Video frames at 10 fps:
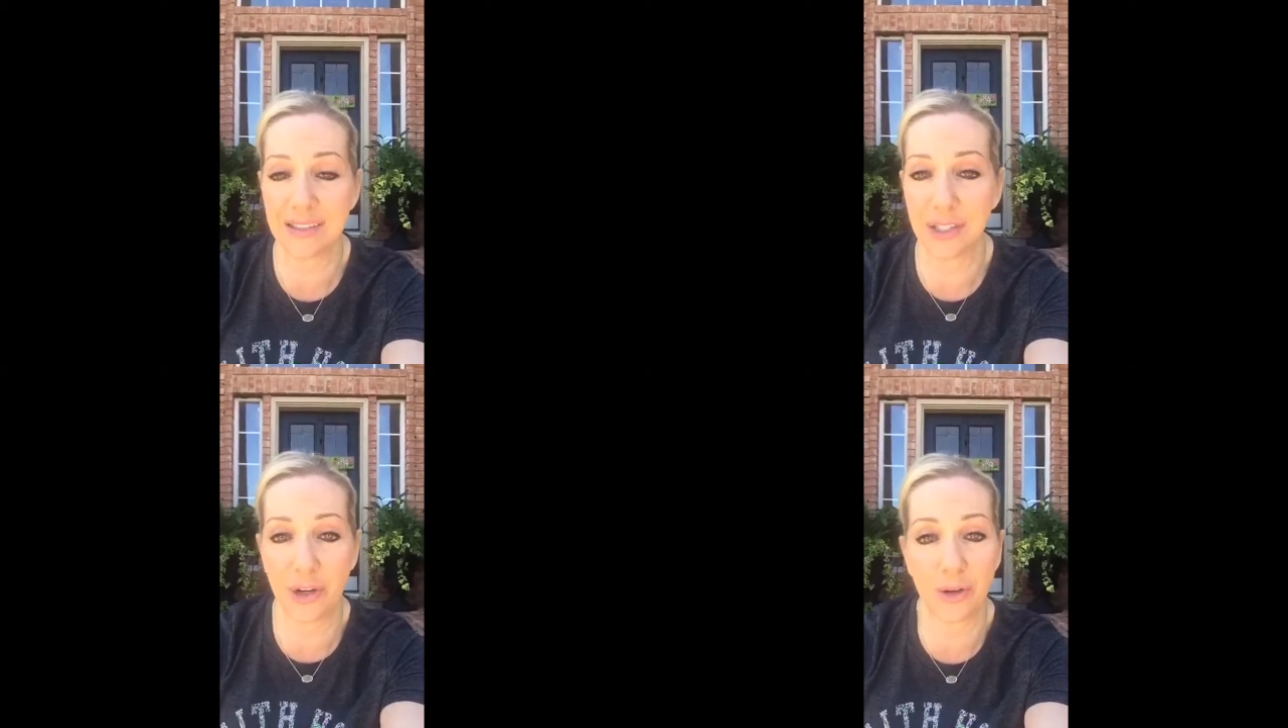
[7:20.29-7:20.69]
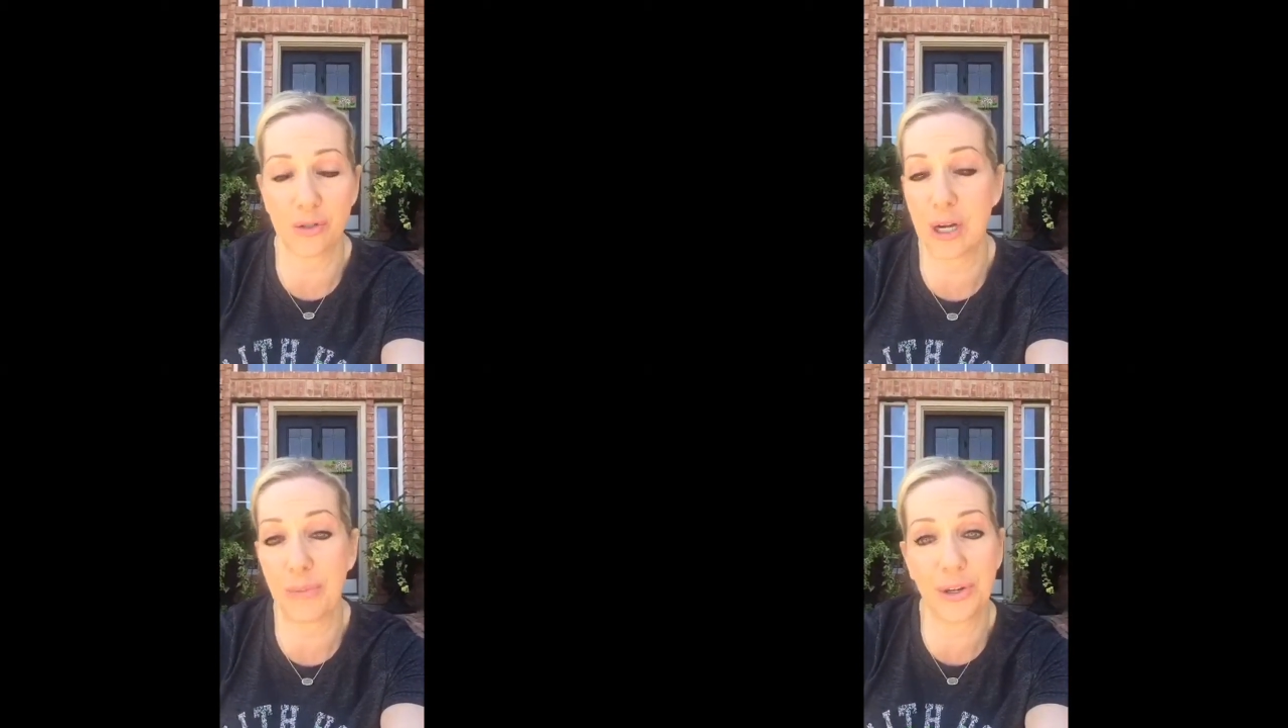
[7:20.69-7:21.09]
So you're in
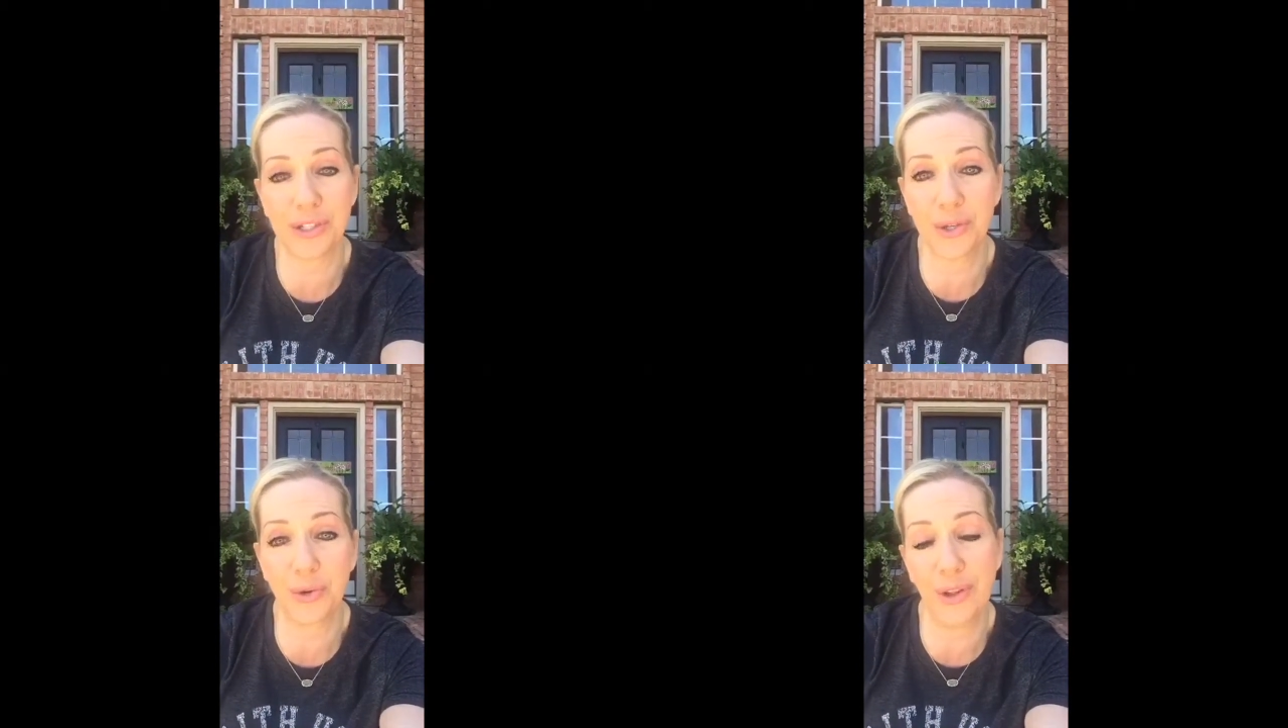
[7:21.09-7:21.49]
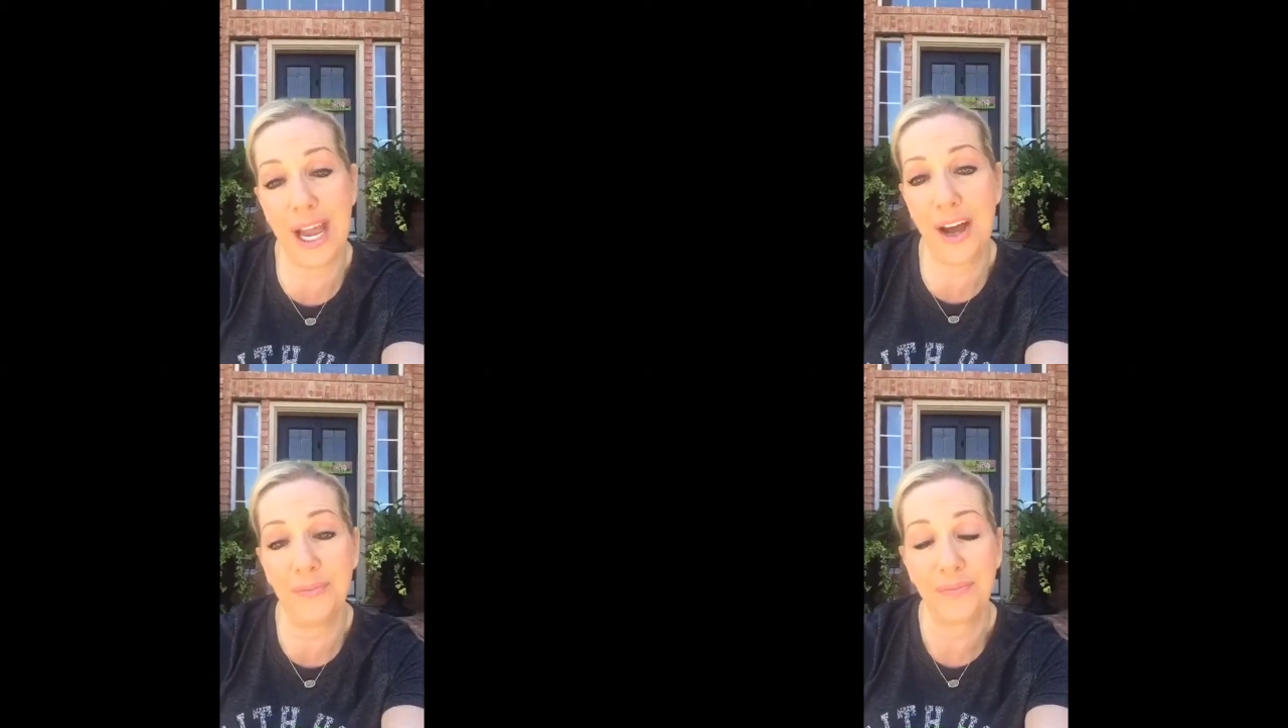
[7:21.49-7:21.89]
trouble at school
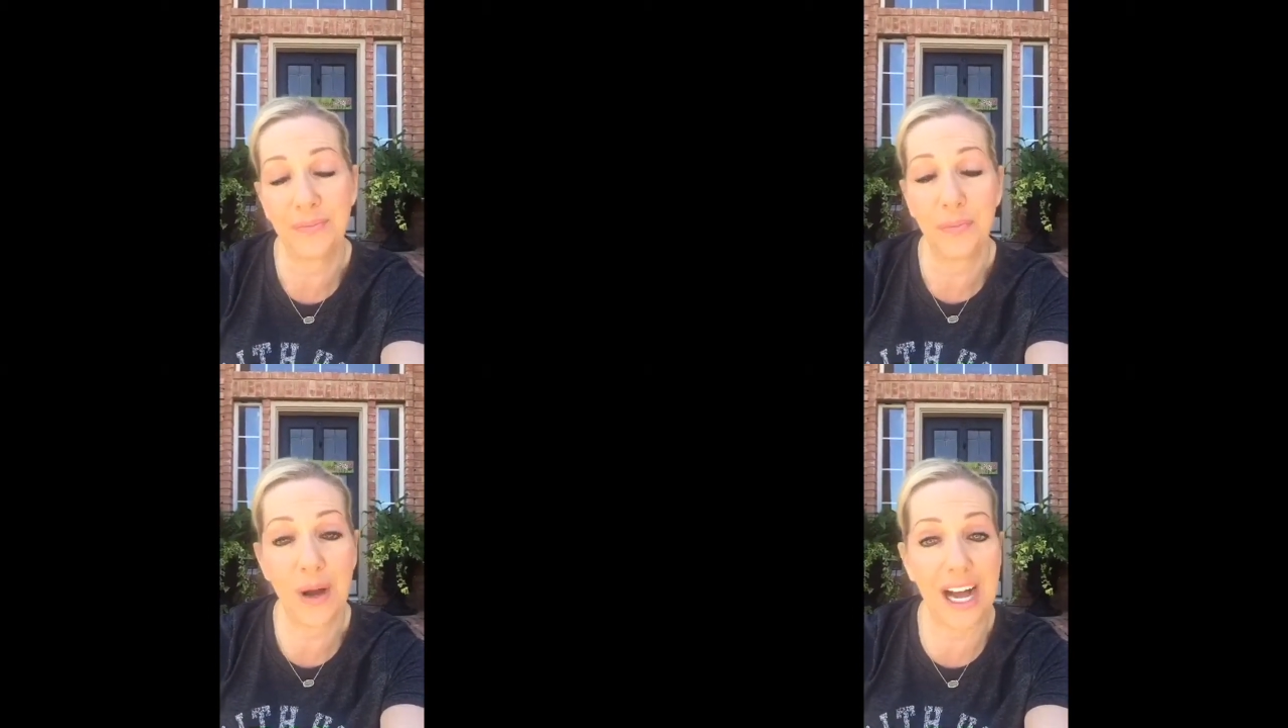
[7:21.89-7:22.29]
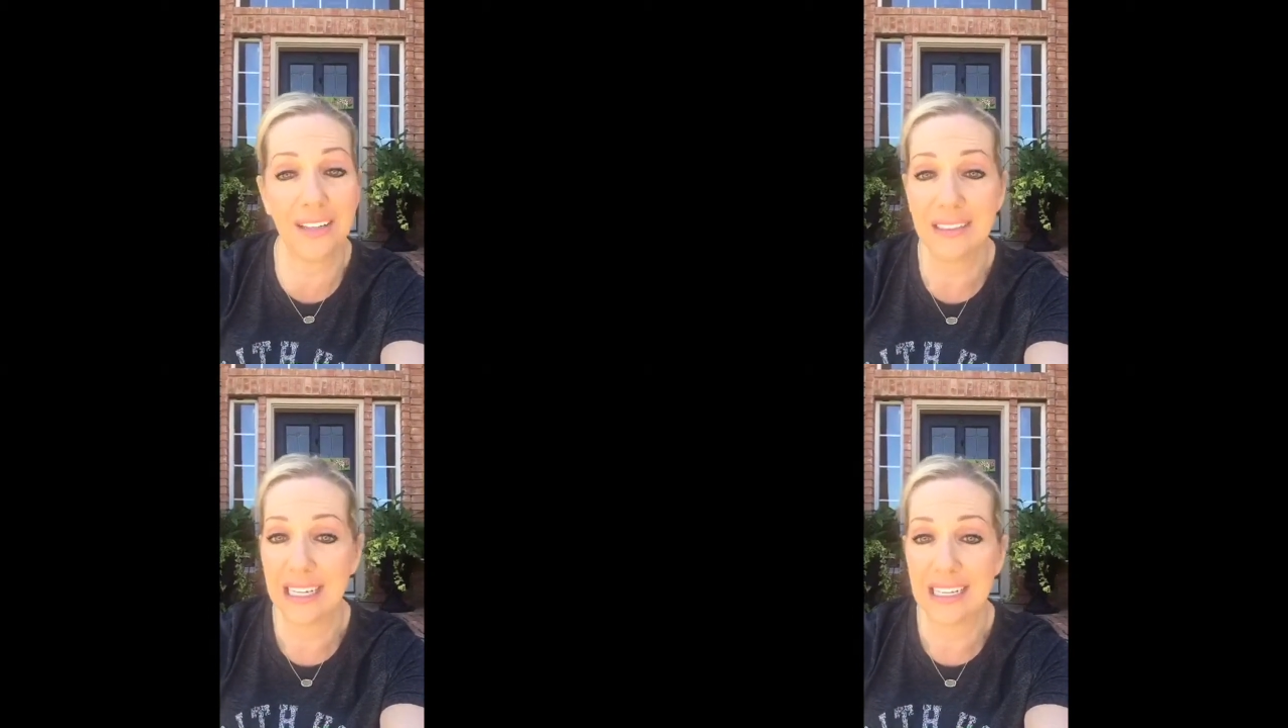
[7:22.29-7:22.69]
now? Well,